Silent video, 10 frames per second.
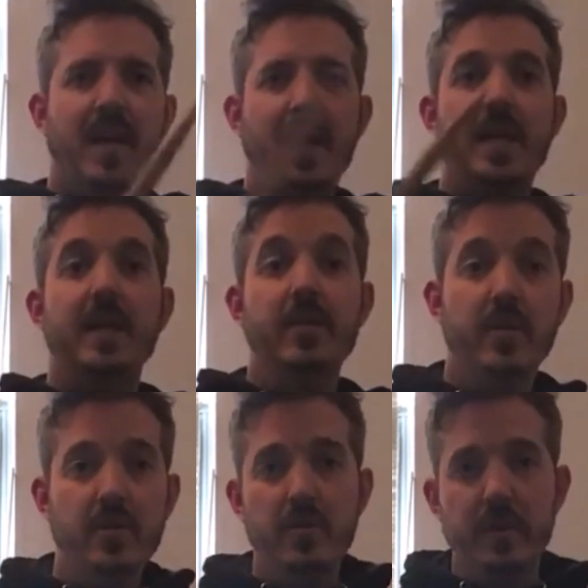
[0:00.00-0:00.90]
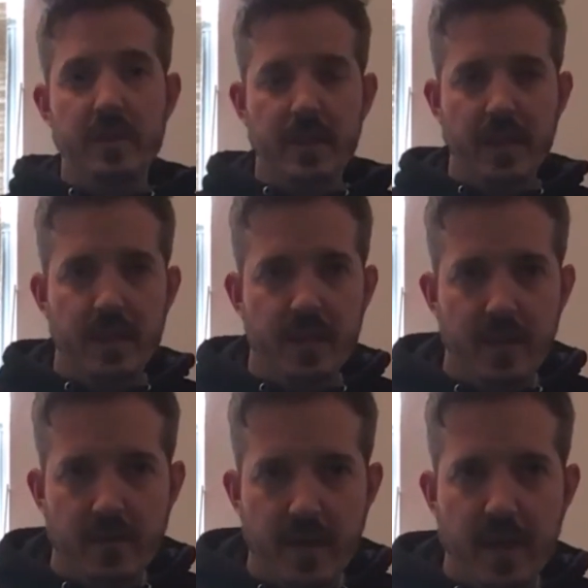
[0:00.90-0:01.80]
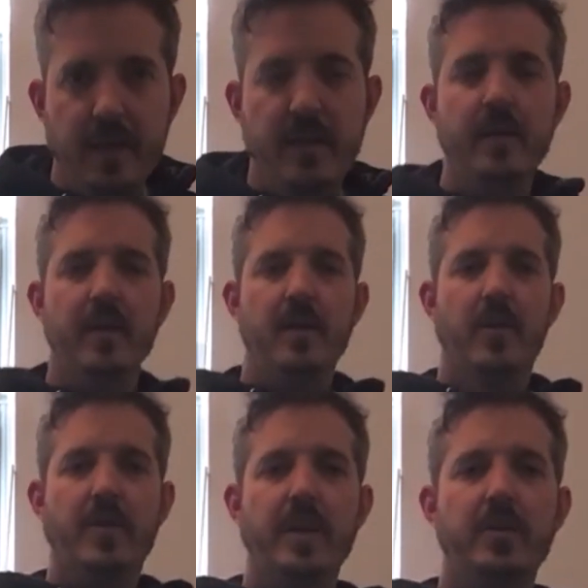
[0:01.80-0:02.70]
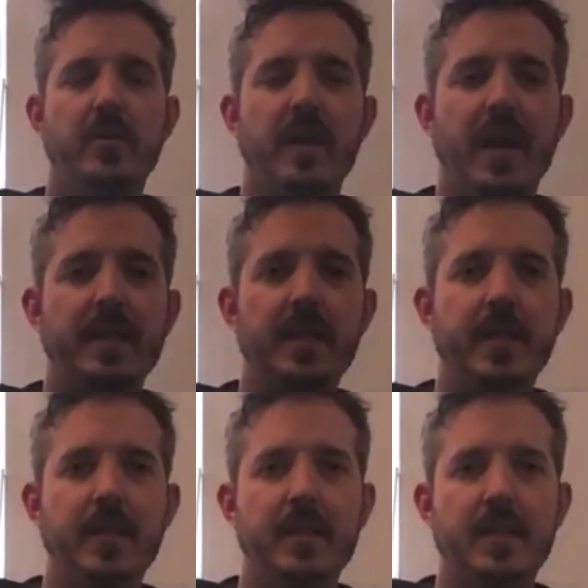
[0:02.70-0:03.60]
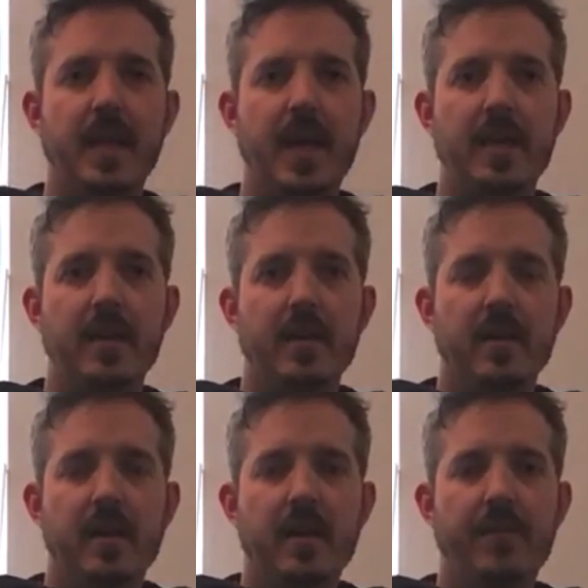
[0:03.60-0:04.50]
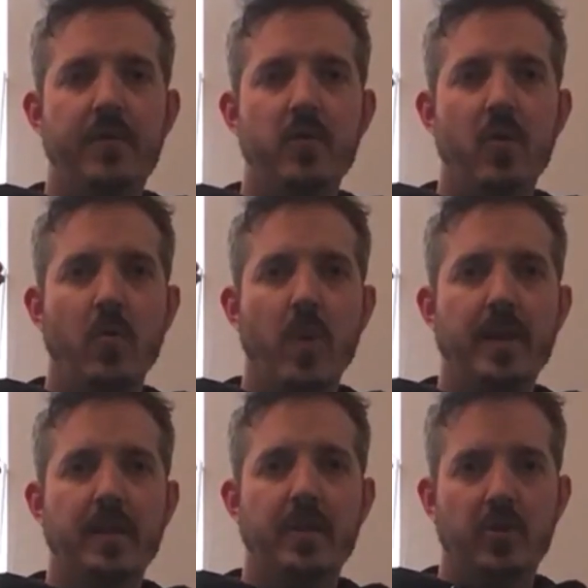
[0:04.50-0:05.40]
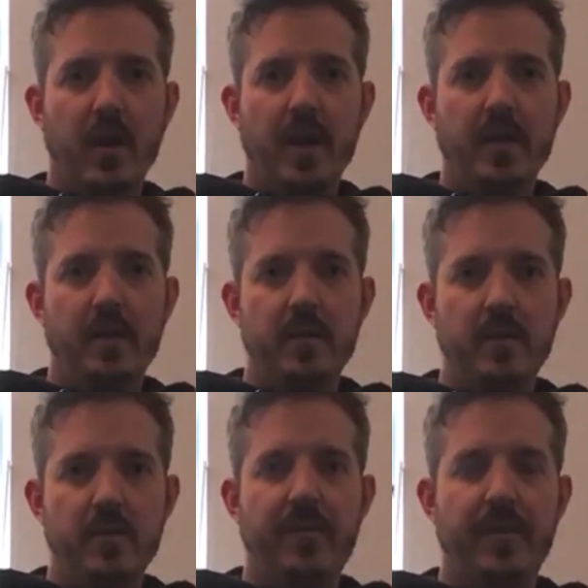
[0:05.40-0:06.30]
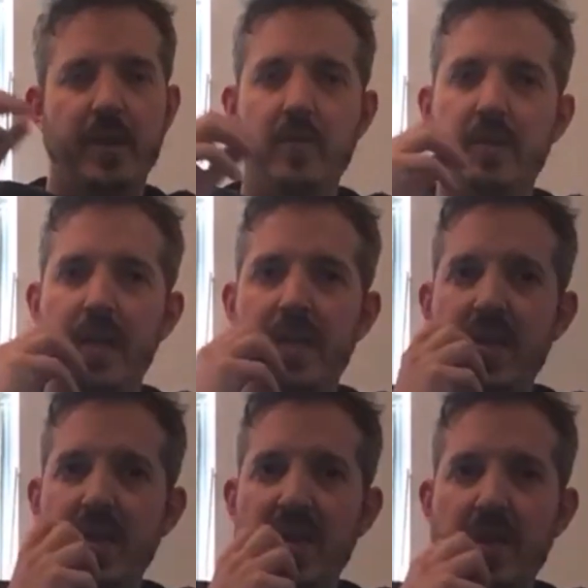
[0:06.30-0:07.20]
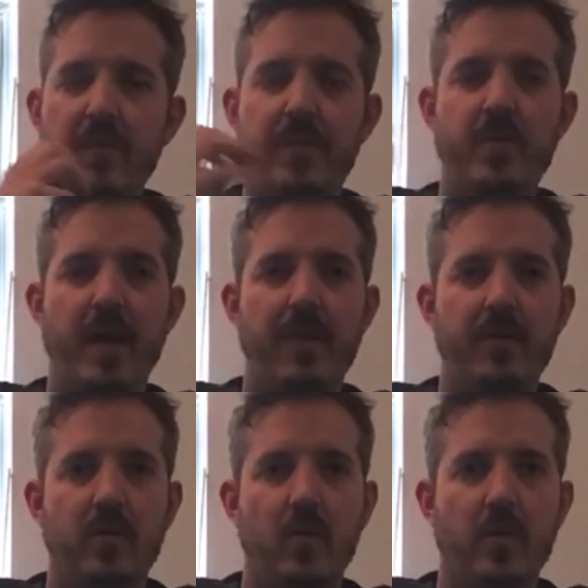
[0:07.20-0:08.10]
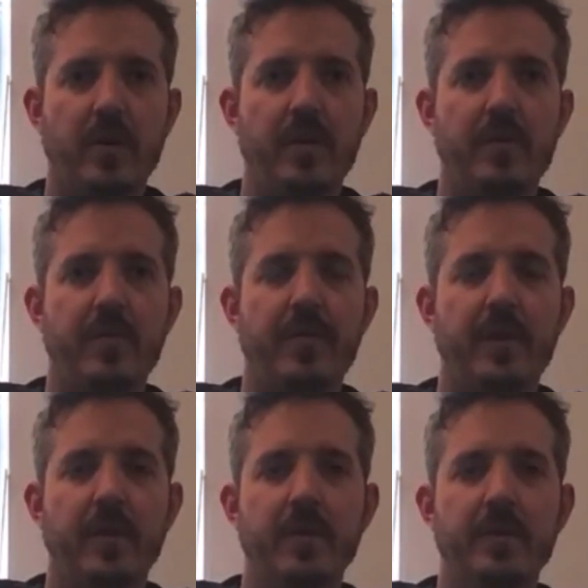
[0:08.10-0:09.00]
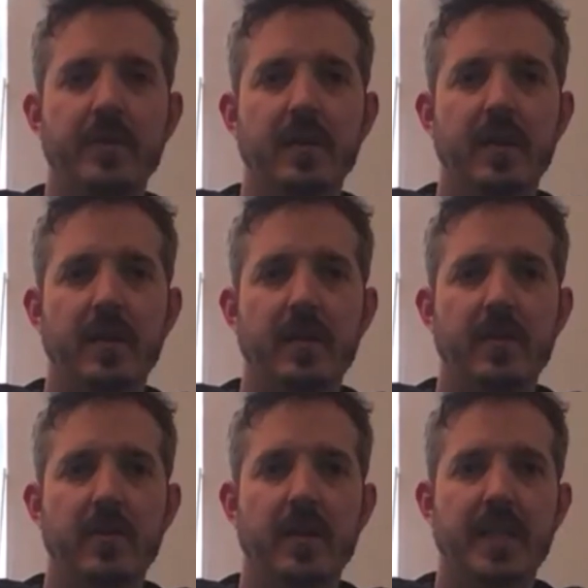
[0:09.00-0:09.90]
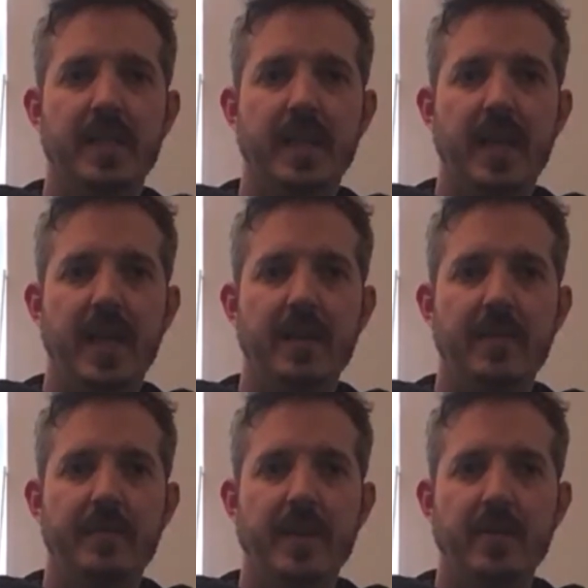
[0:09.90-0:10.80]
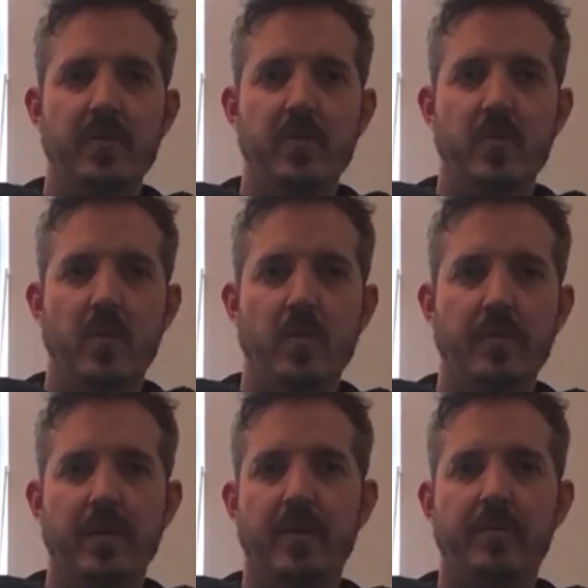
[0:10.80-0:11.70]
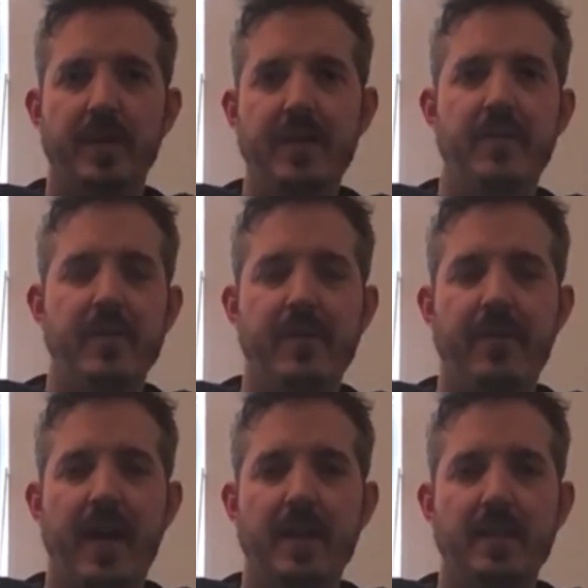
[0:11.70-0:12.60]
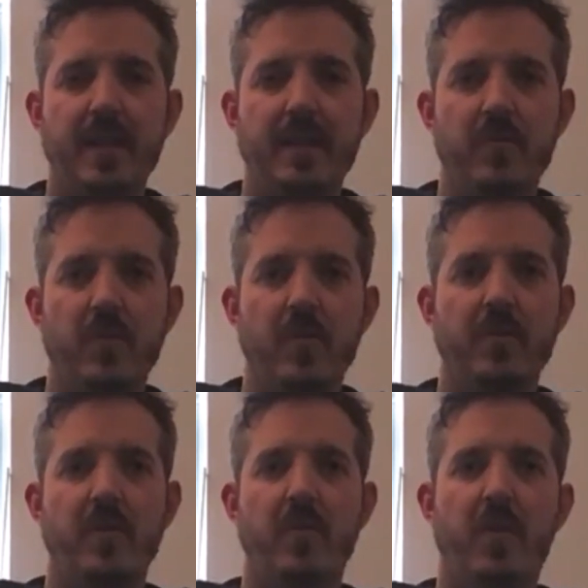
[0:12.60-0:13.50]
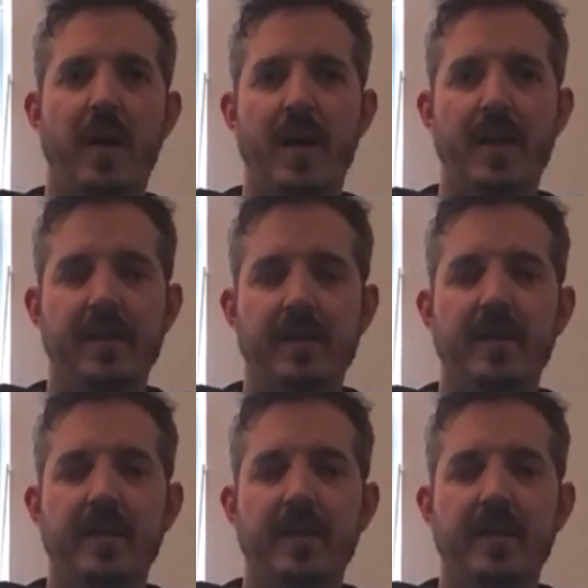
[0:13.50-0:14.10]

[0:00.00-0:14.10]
Okay, and then you can do the same in the other hand. Okay, so the idea is that if you go right to trying to do finger technique, but you haven't coordinated your fingers, it's going to end up that you won't be able to play very fast and you won't know why.